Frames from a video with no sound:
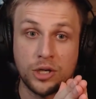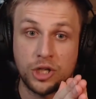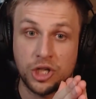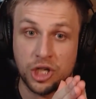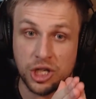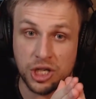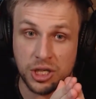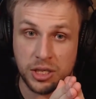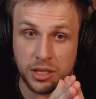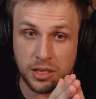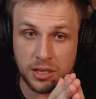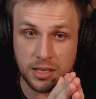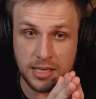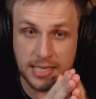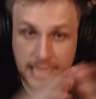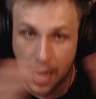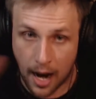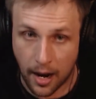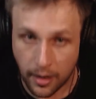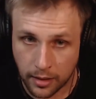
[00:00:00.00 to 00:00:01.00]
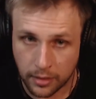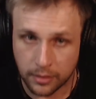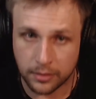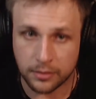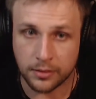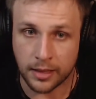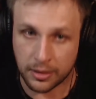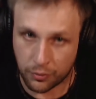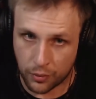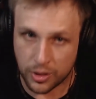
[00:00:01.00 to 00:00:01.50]
she's young,
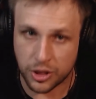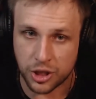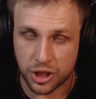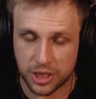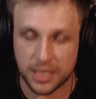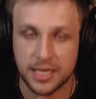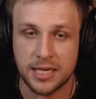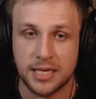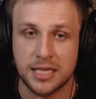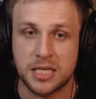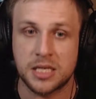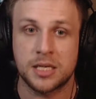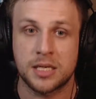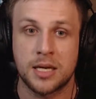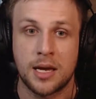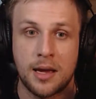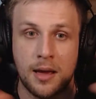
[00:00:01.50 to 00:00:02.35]
like when she's,